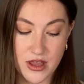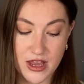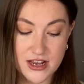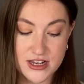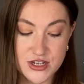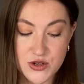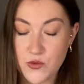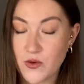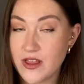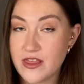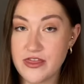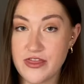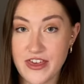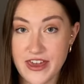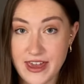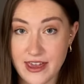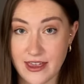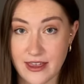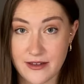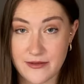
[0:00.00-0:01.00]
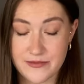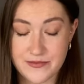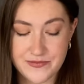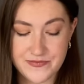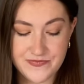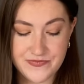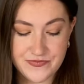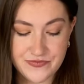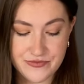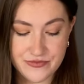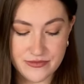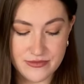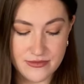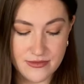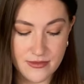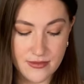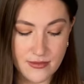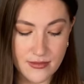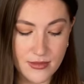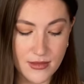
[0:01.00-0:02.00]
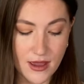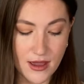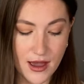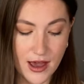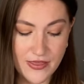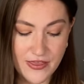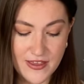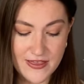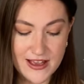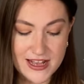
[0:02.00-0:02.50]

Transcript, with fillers: into one thing. I think